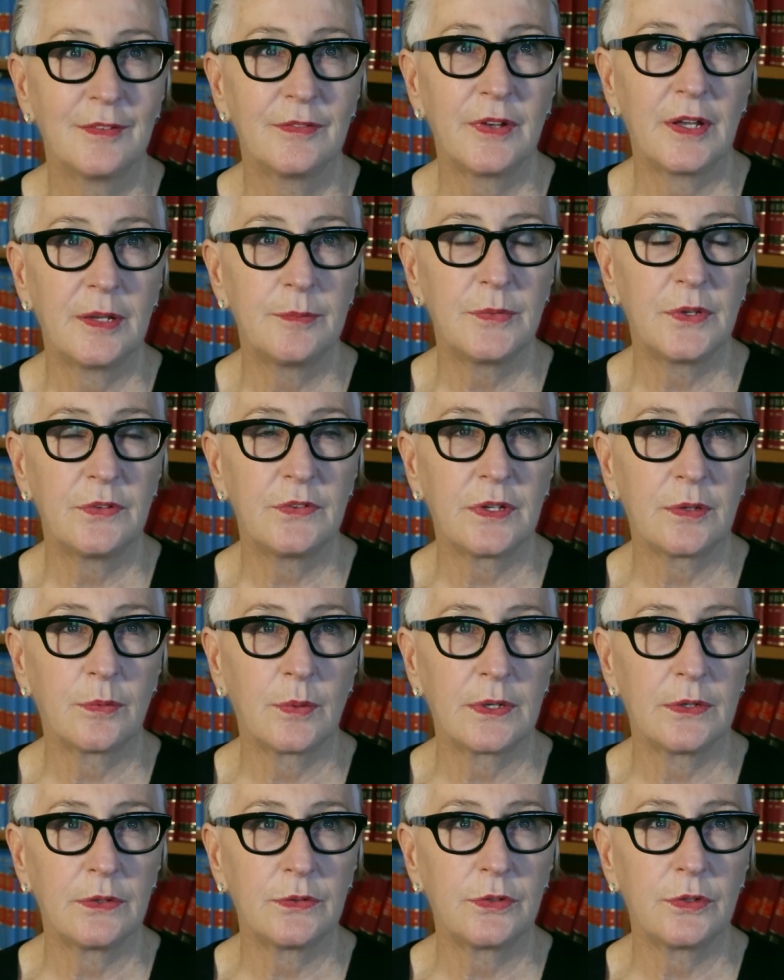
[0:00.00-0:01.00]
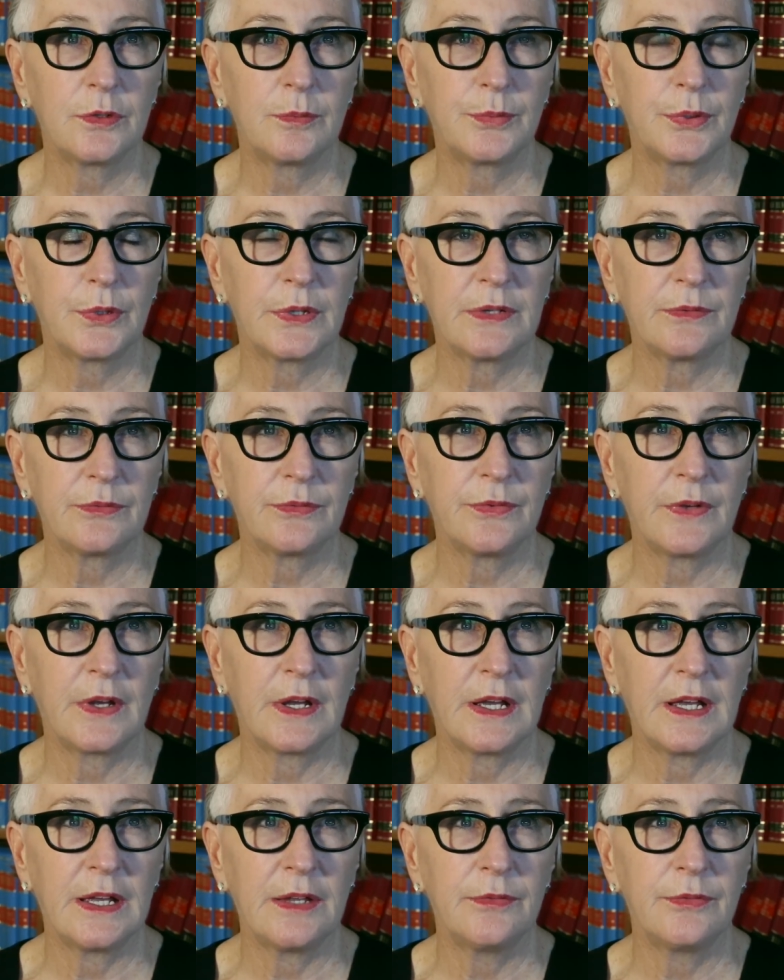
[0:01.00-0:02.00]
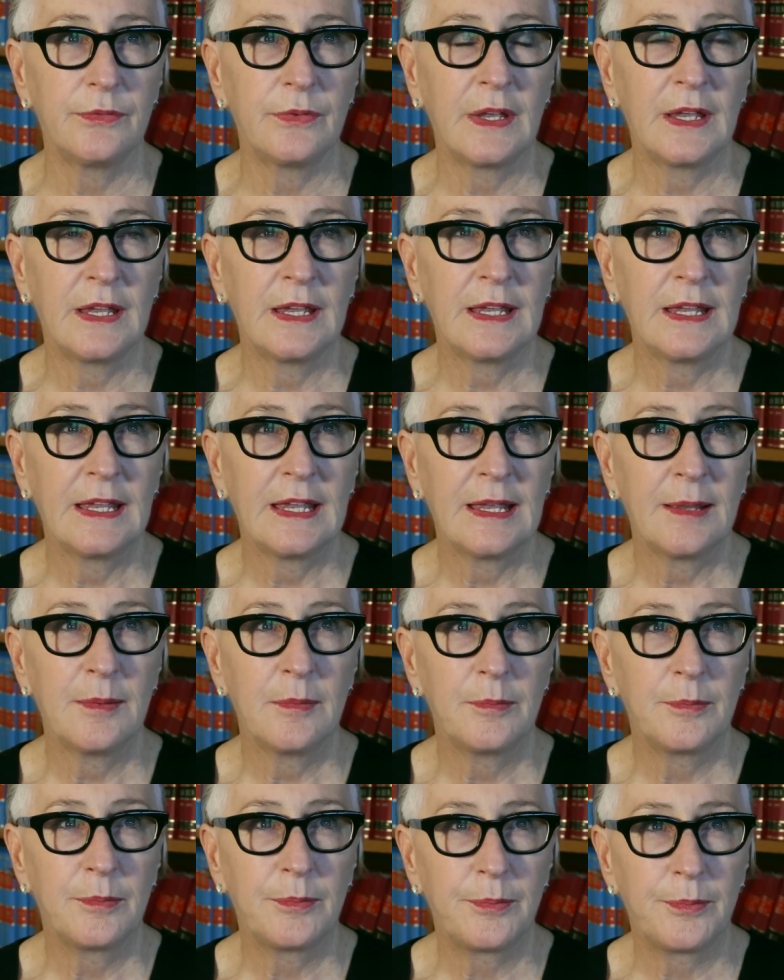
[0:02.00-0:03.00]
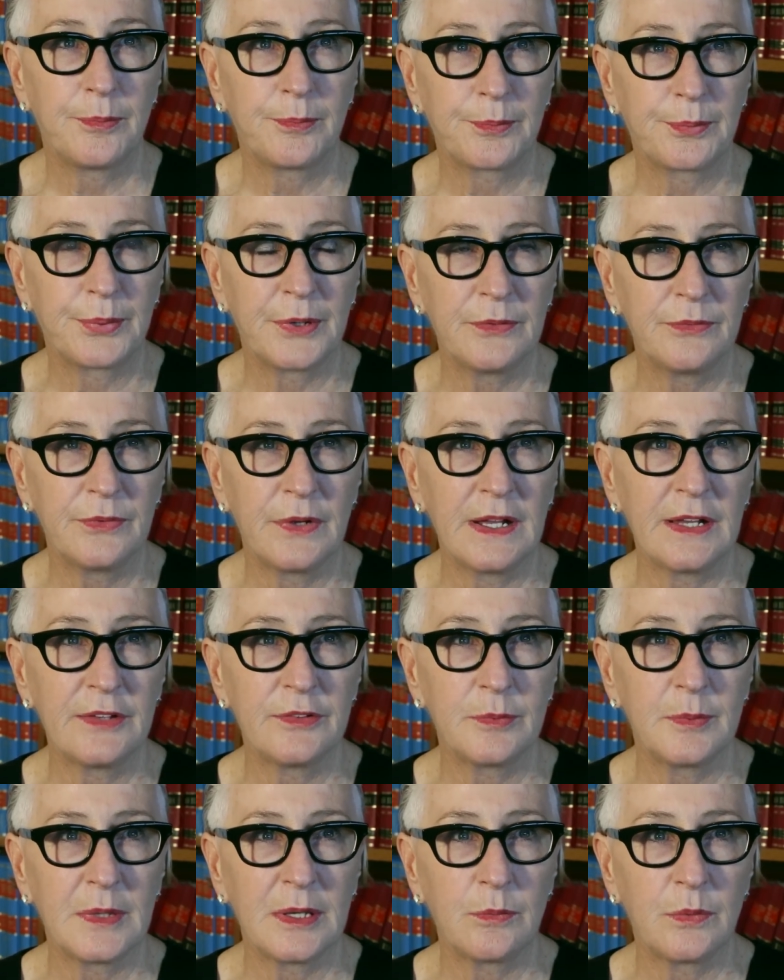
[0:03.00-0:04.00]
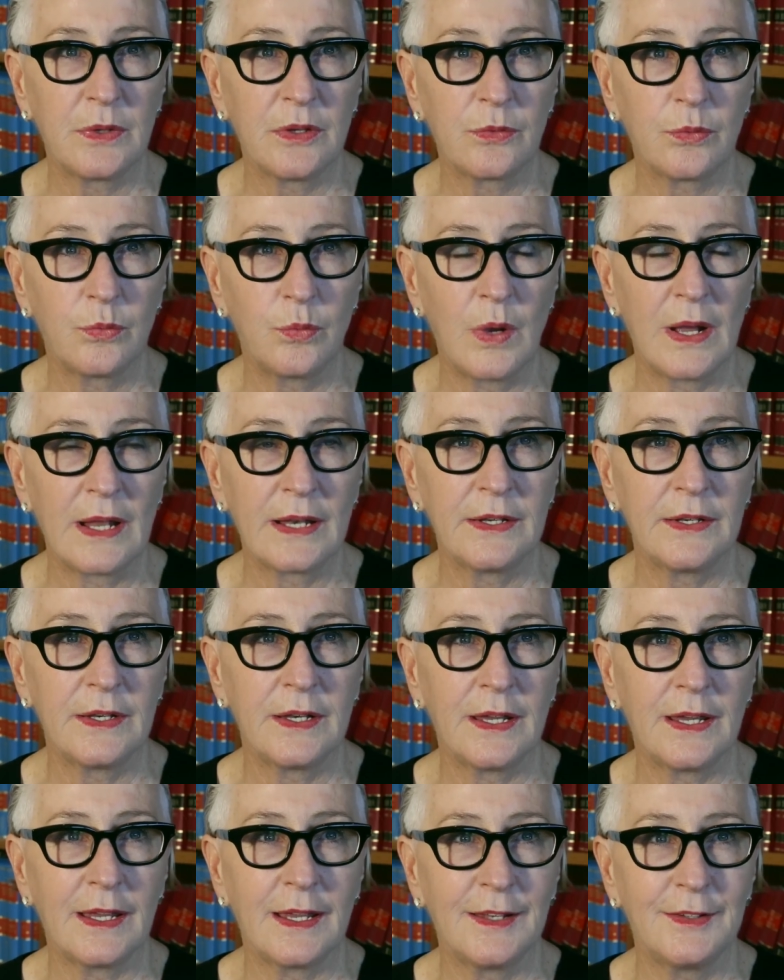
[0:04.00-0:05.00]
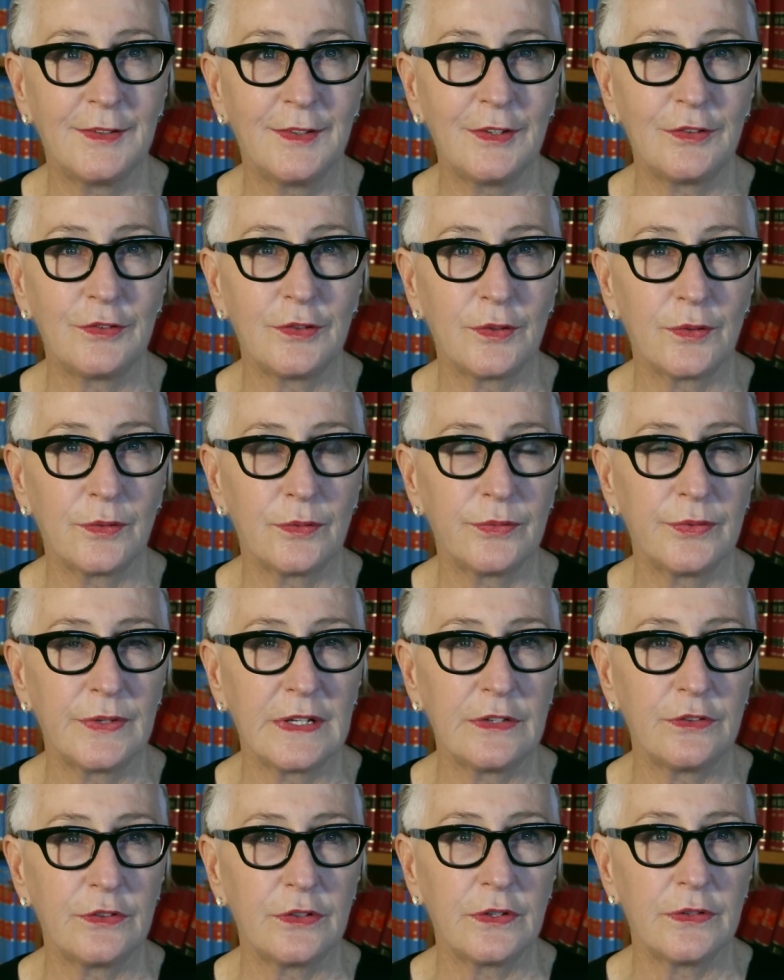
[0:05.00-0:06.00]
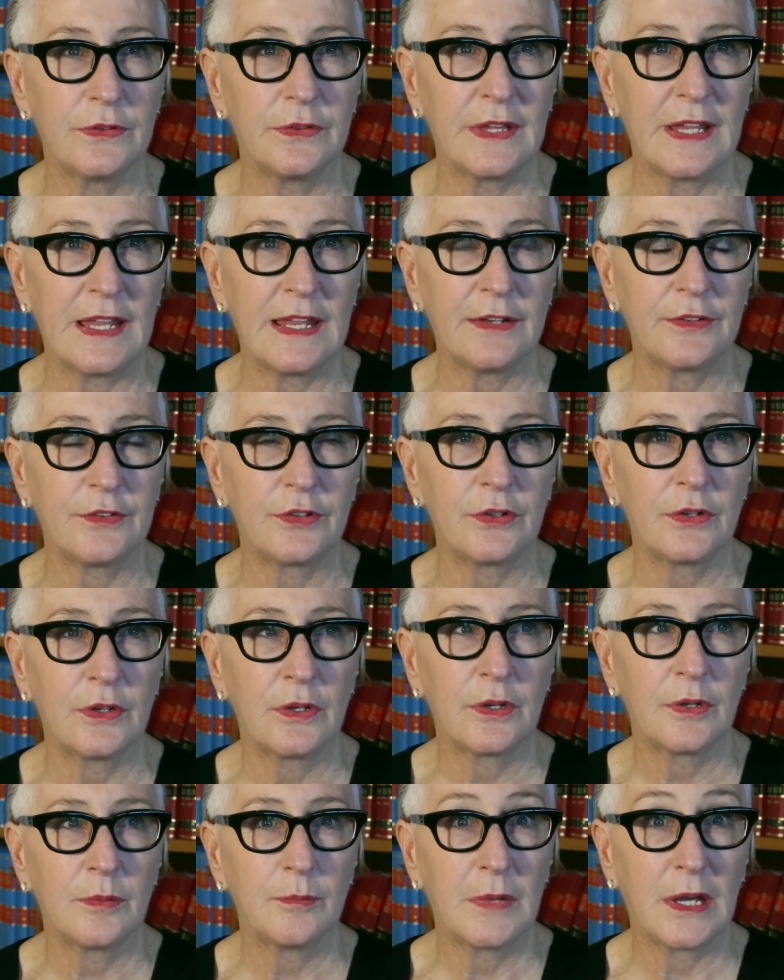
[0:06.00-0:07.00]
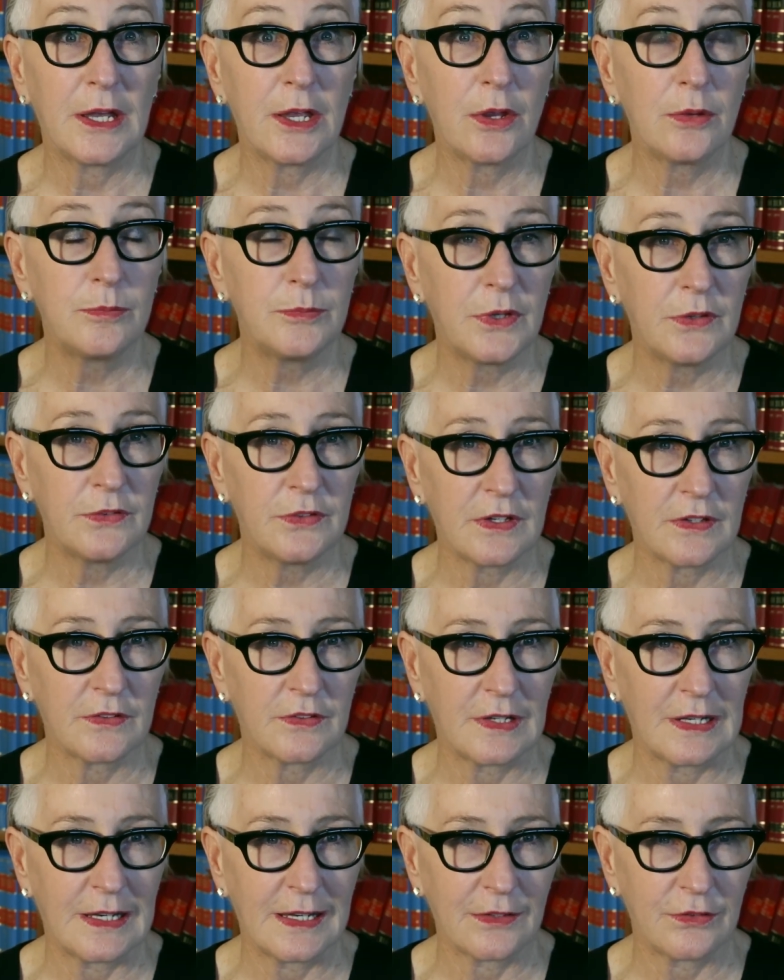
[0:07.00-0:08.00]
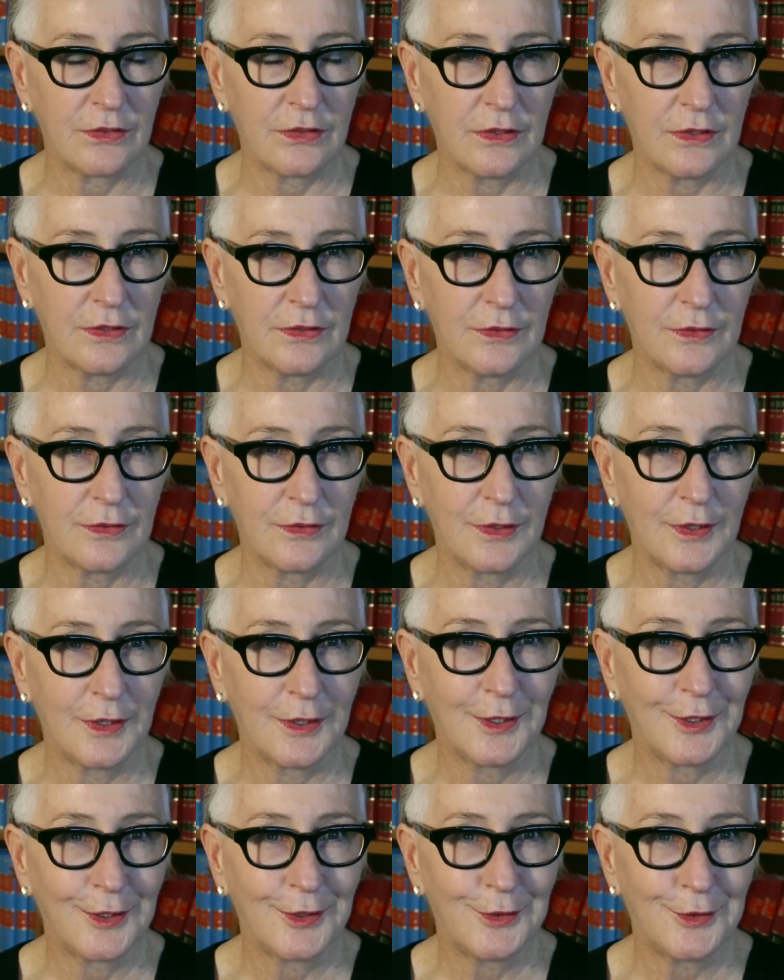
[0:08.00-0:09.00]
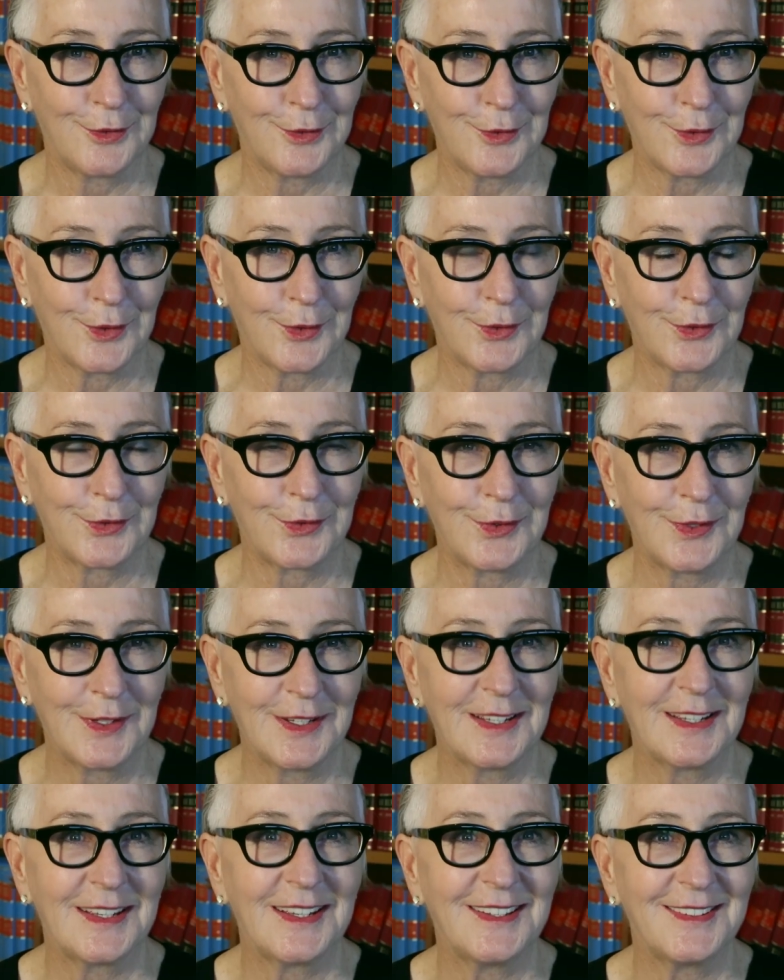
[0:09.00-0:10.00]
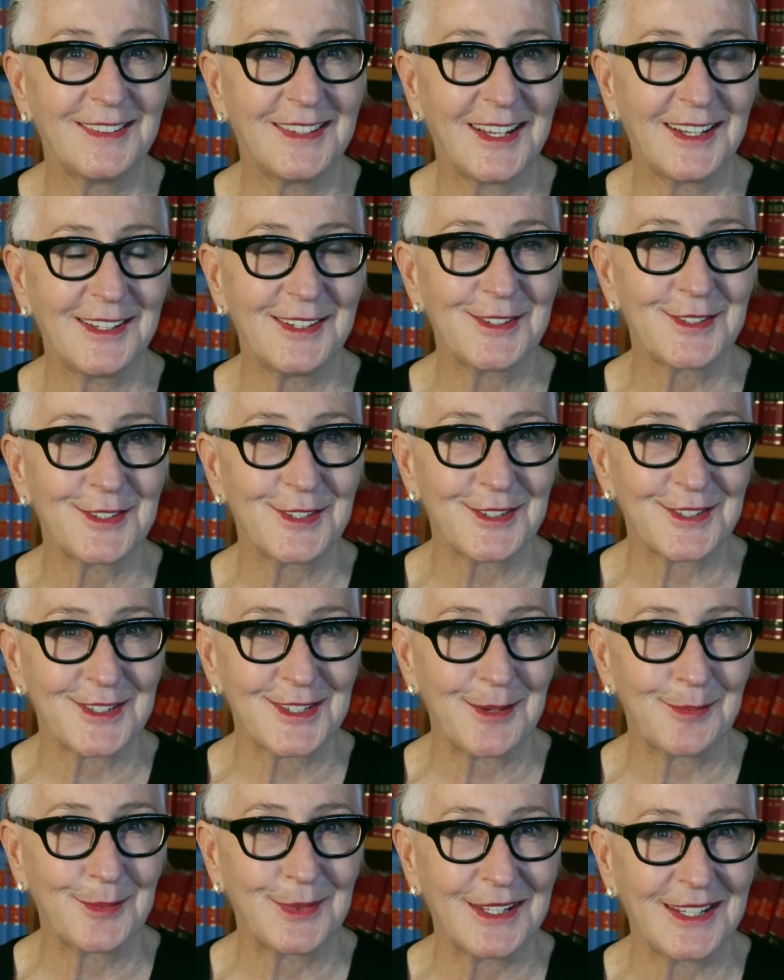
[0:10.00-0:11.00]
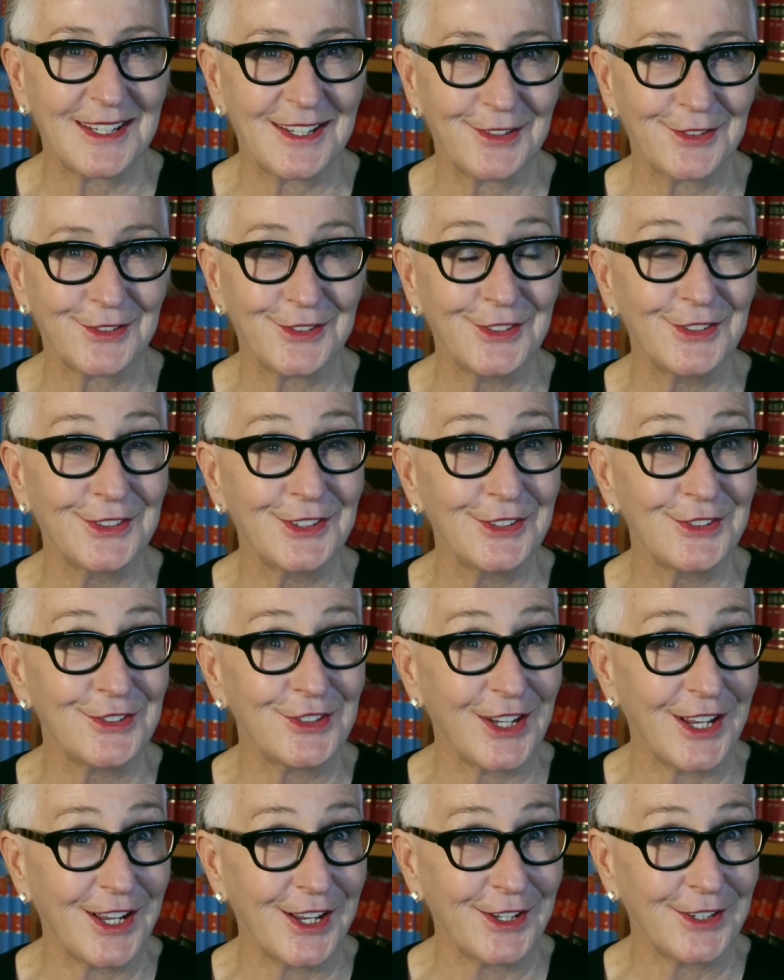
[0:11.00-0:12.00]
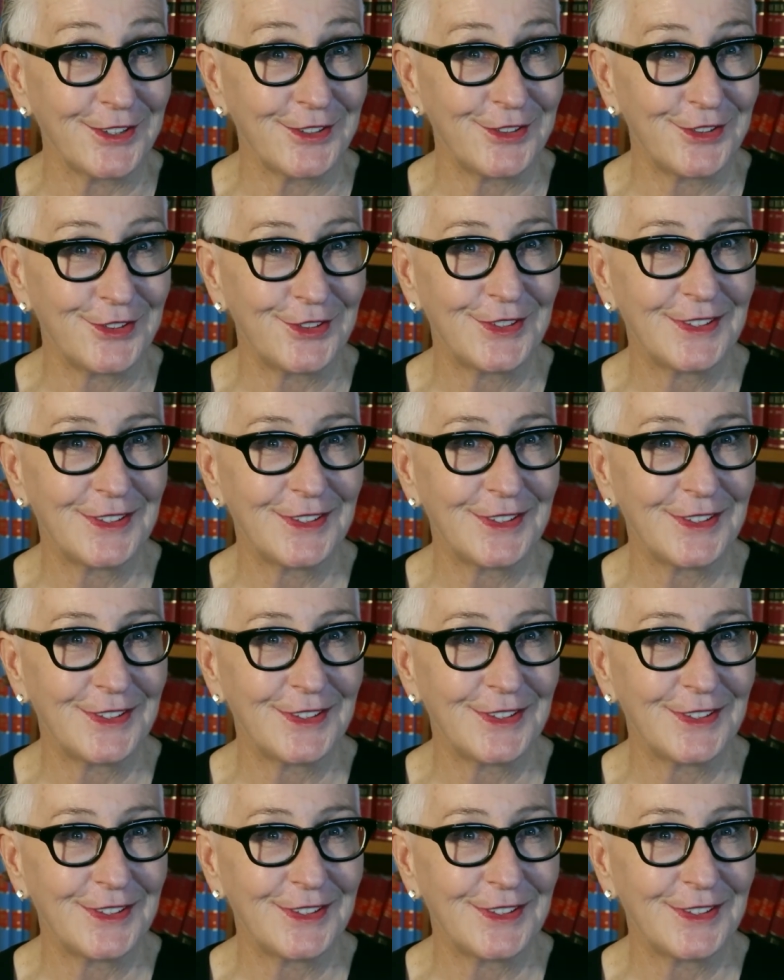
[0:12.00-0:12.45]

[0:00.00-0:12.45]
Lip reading: Fine Music 102.5 provides me with one additional feature that my own music selections do not, and that is that somebody else is in charge.